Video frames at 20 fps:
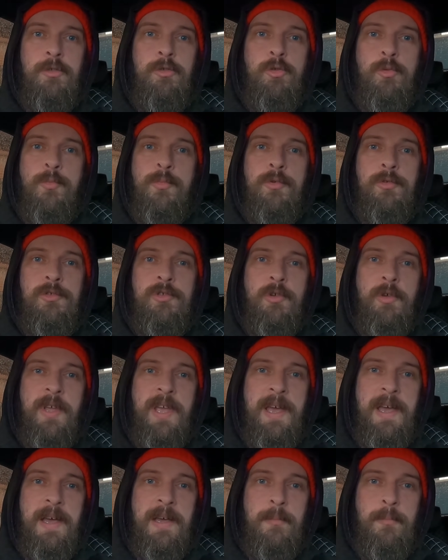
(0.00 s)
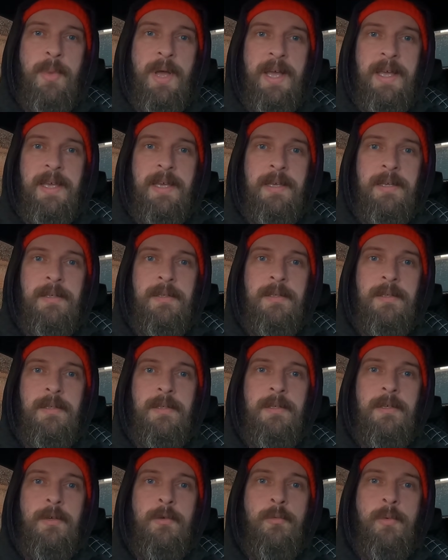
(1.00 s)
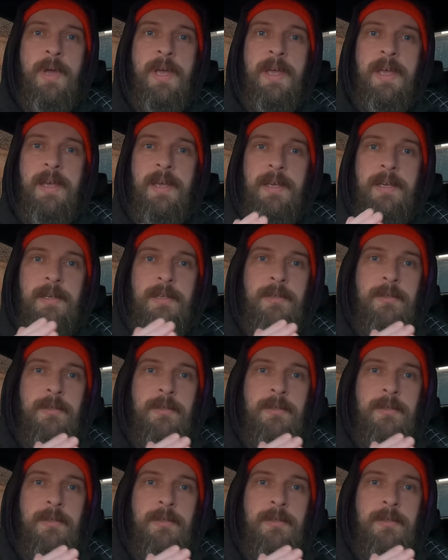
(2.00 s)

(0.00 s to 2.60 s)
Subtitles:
to put the car back where